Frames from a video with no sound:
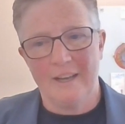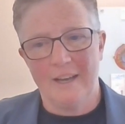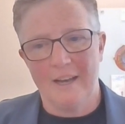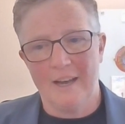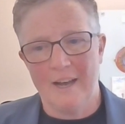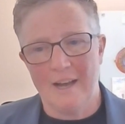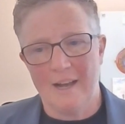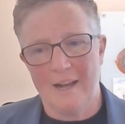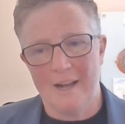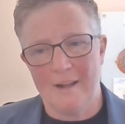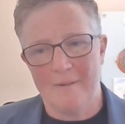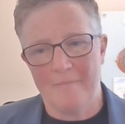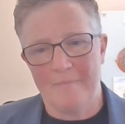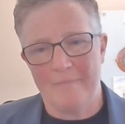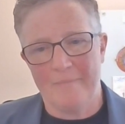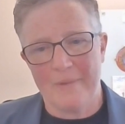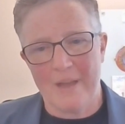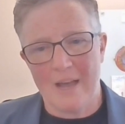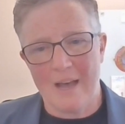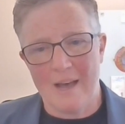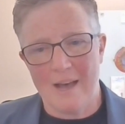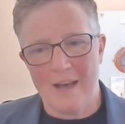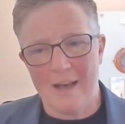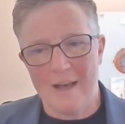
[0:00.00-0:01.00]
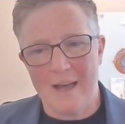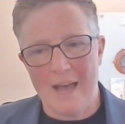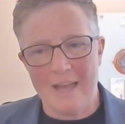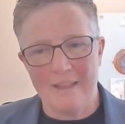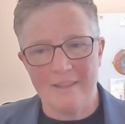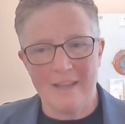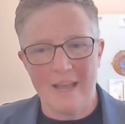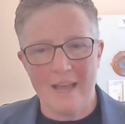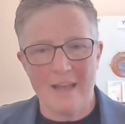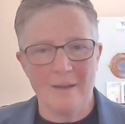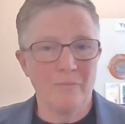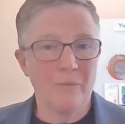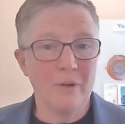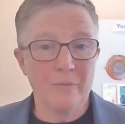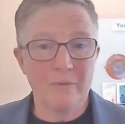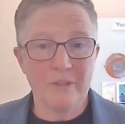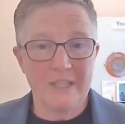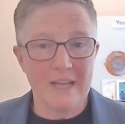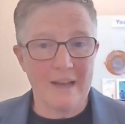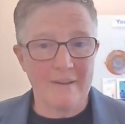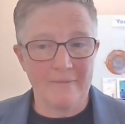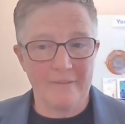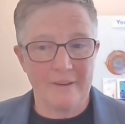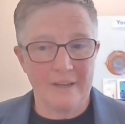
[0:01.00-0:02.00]
And we
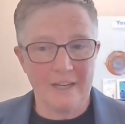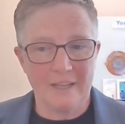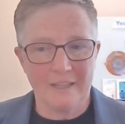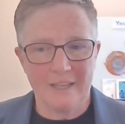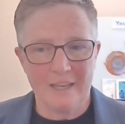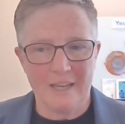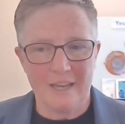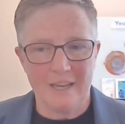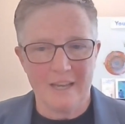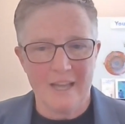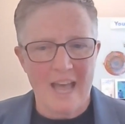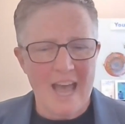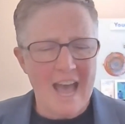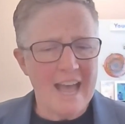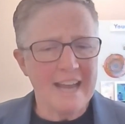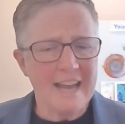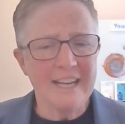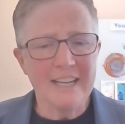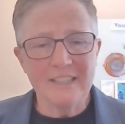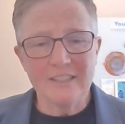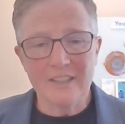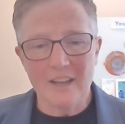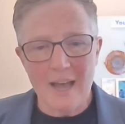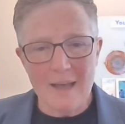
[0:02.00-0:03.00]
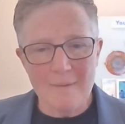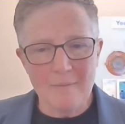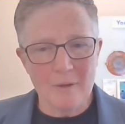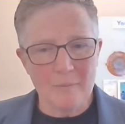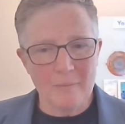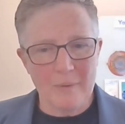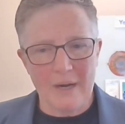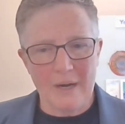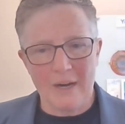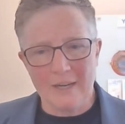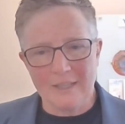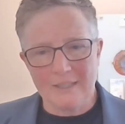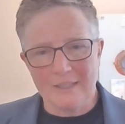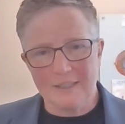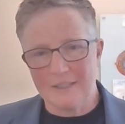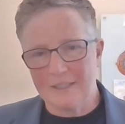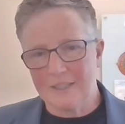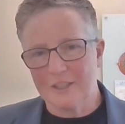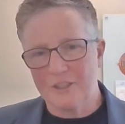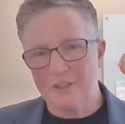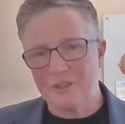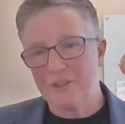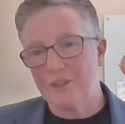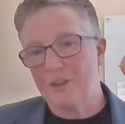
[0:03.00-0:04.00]
would definitely, anytime a parent
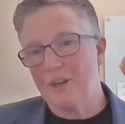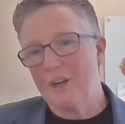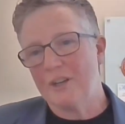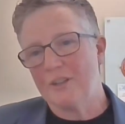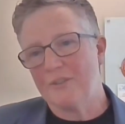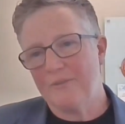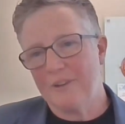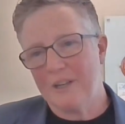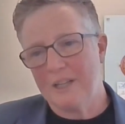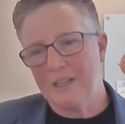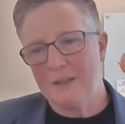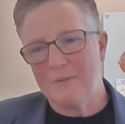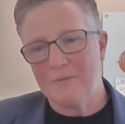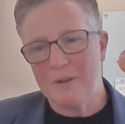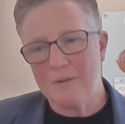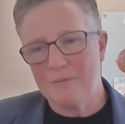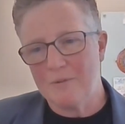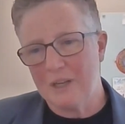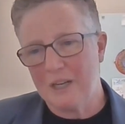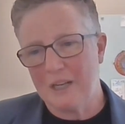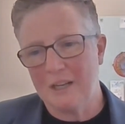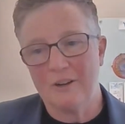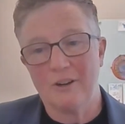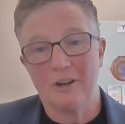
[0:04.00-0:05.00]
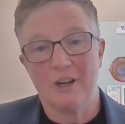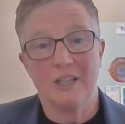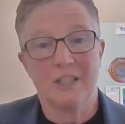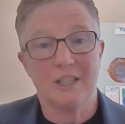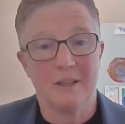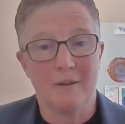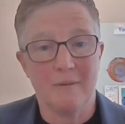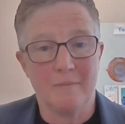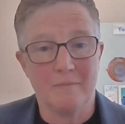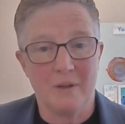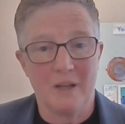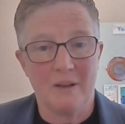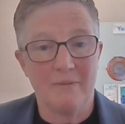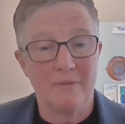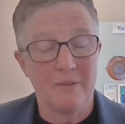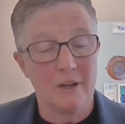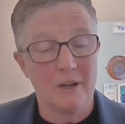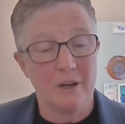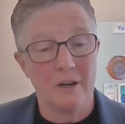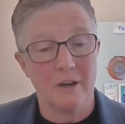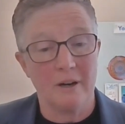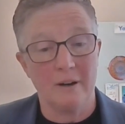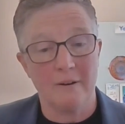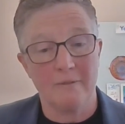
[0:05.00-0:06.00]
is concerned, really, we would encourage them, if
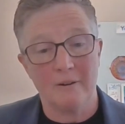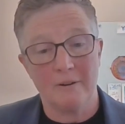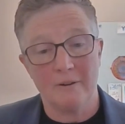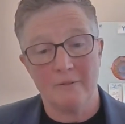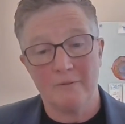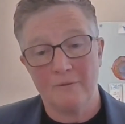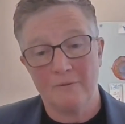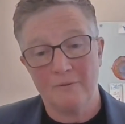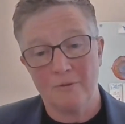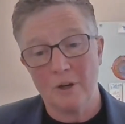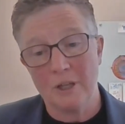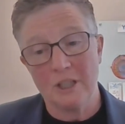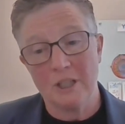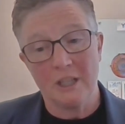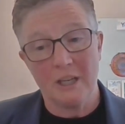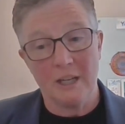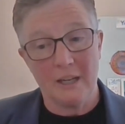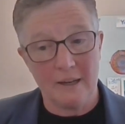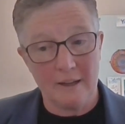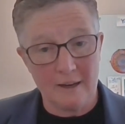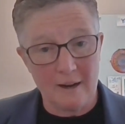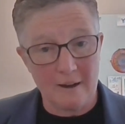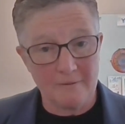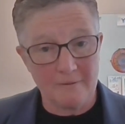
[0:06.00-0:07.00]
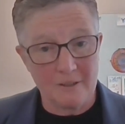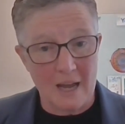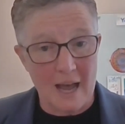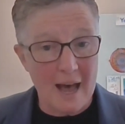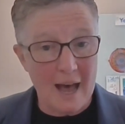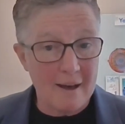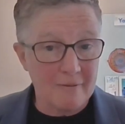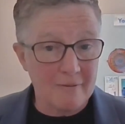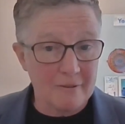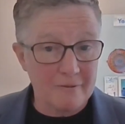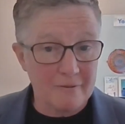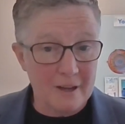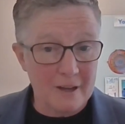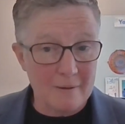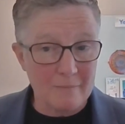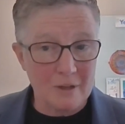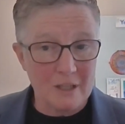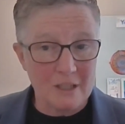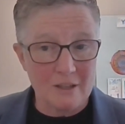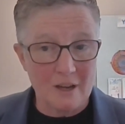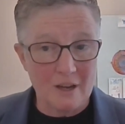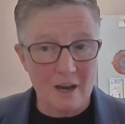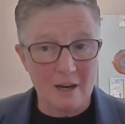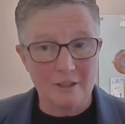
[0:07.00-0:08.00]
they're fortunate enough to have a
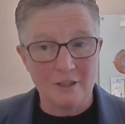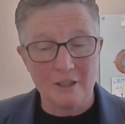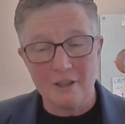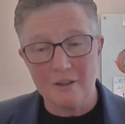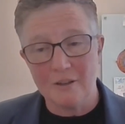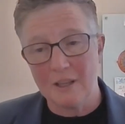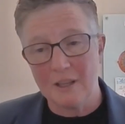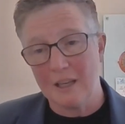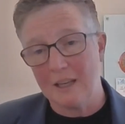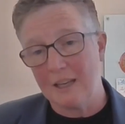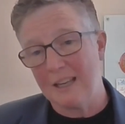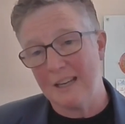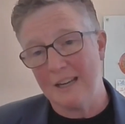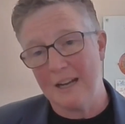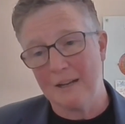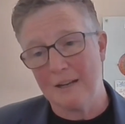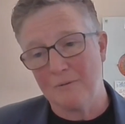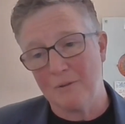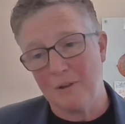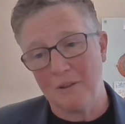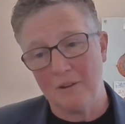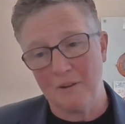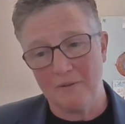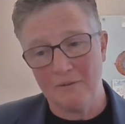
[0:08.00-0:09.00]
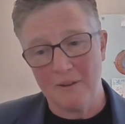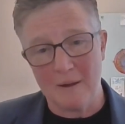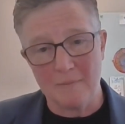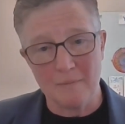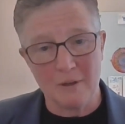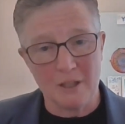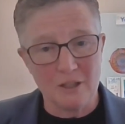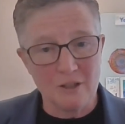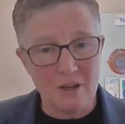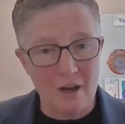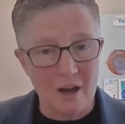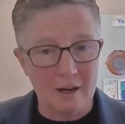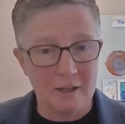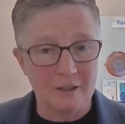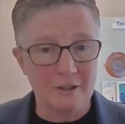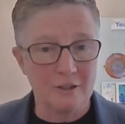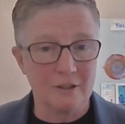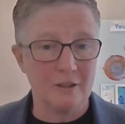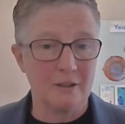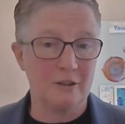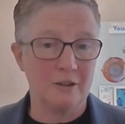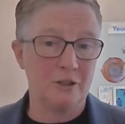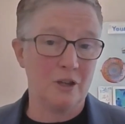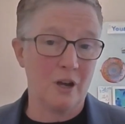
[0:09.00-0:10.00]
family doctor, you can connect with your family
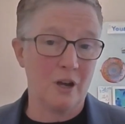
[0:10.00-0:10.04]
doctor or